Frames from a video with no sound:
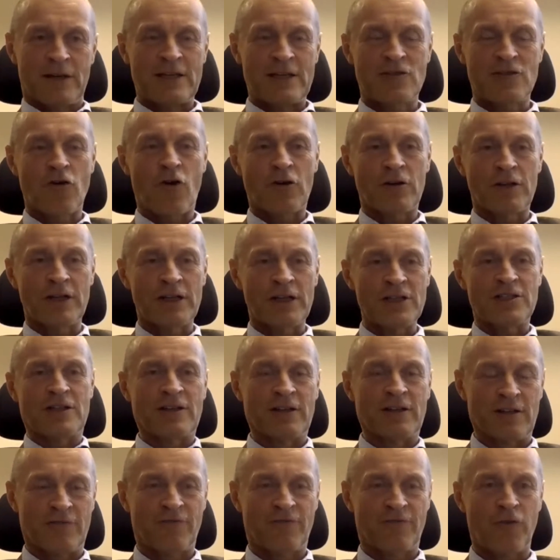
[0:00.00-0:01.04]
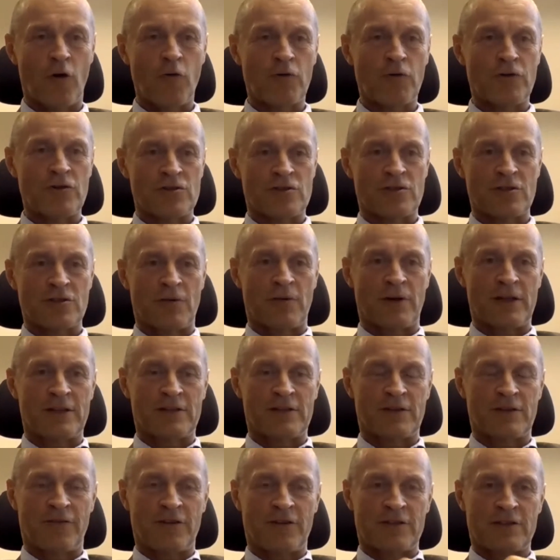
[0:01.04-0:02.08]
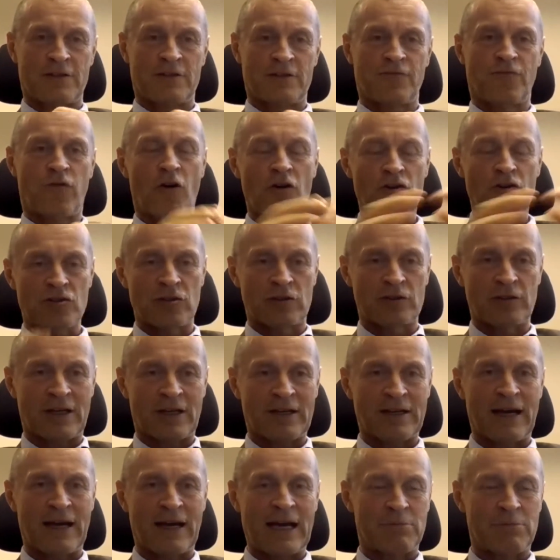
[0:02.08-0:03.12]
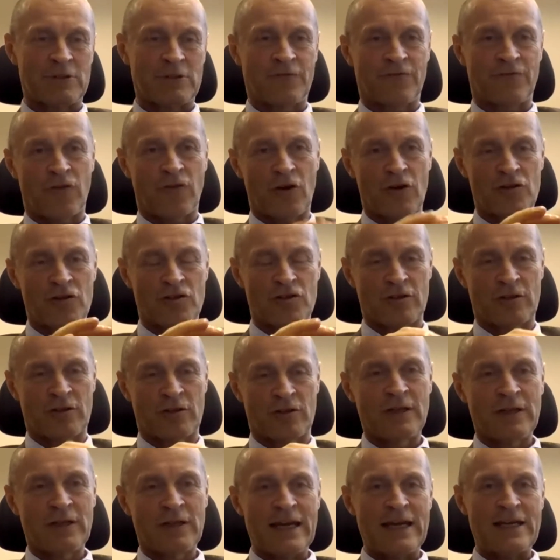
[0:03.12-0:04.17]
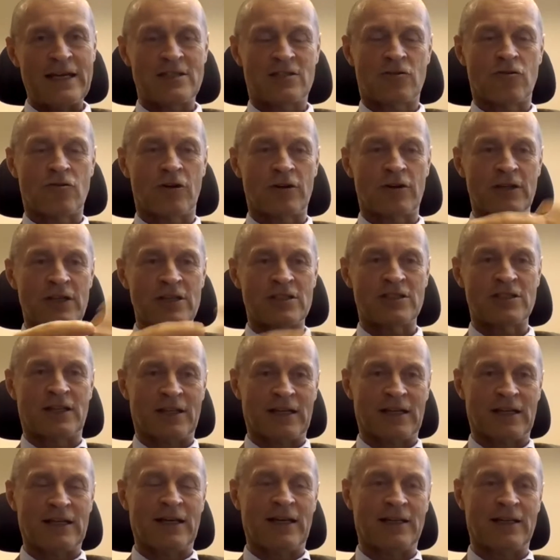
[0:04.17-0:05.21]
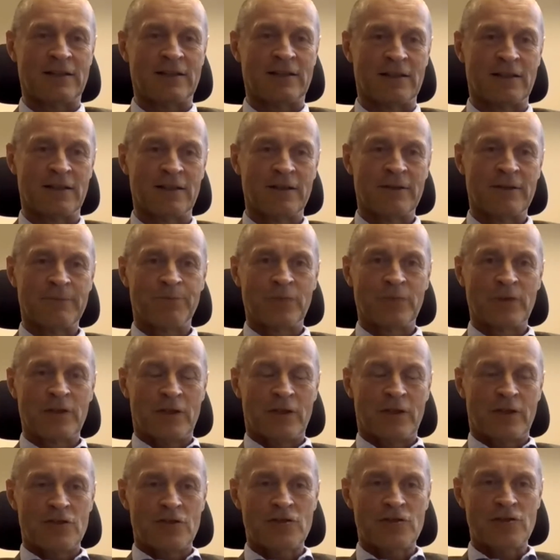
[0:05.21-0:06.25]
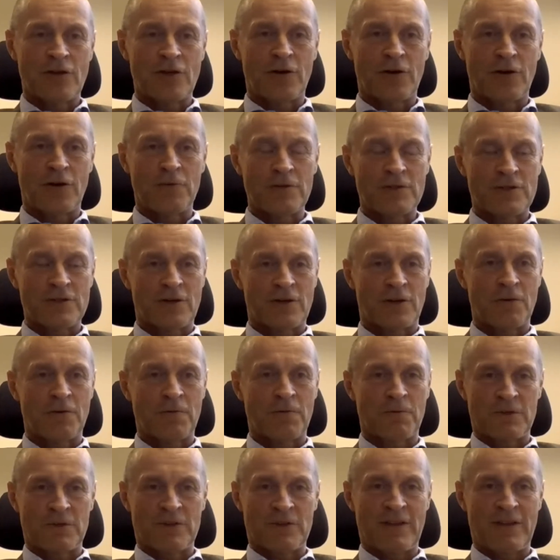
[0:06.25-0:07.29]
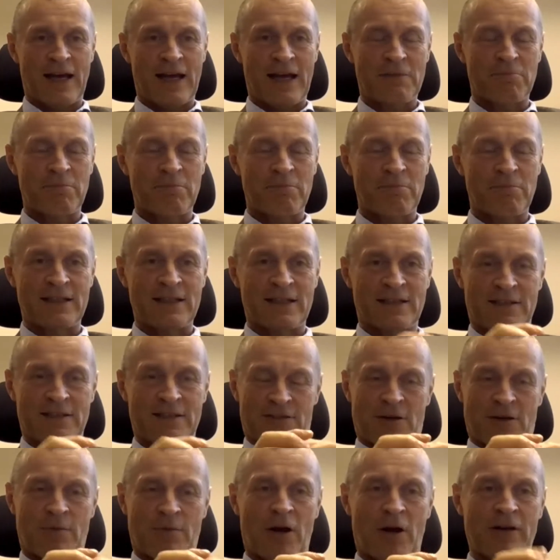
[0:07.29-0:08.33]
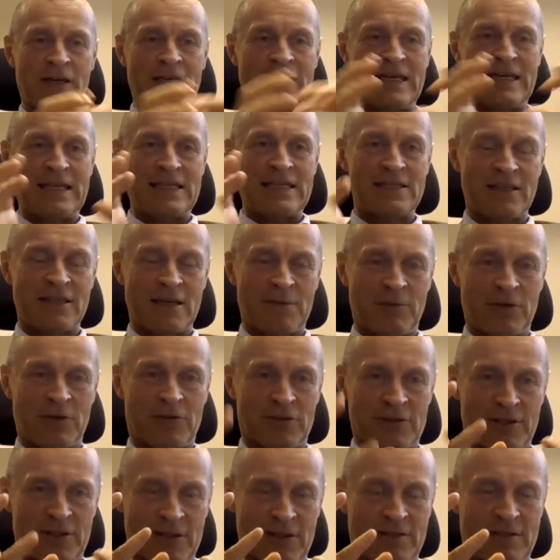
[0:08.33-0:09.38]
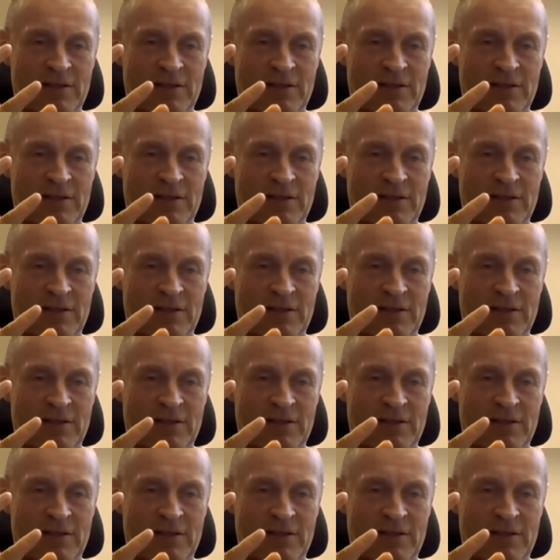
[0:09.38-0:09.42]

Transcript: cognition focused. So and there's functional decline, but the function is cognition related. So that makes it somehow easier because